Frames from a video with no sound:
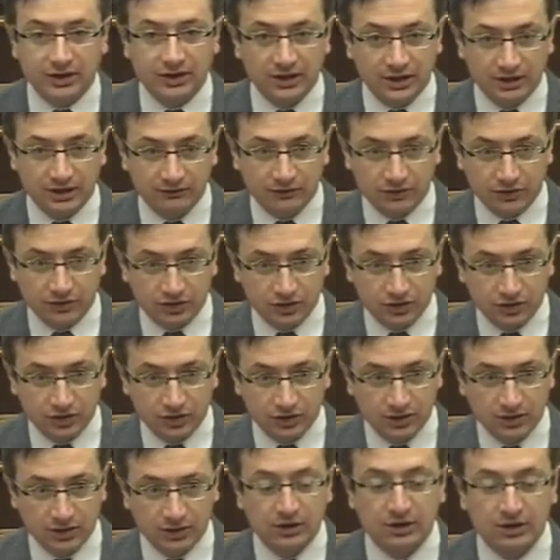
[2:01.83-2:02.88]
well as
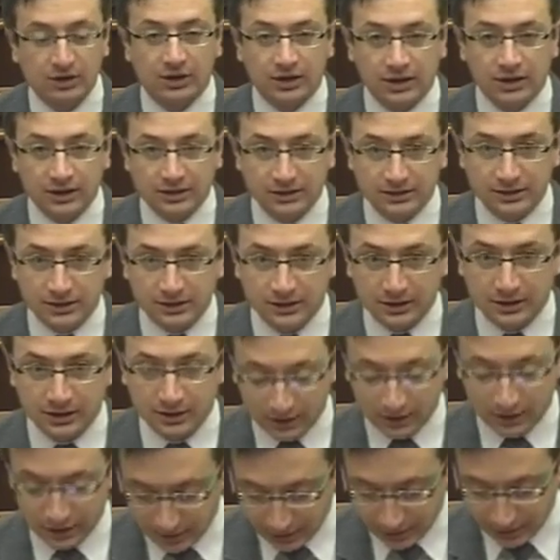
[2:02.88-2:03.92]
the National Assembly
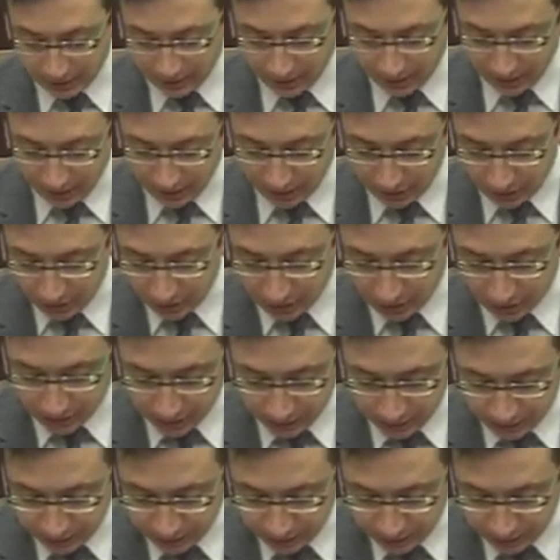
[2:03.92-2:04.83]
in the Armenian.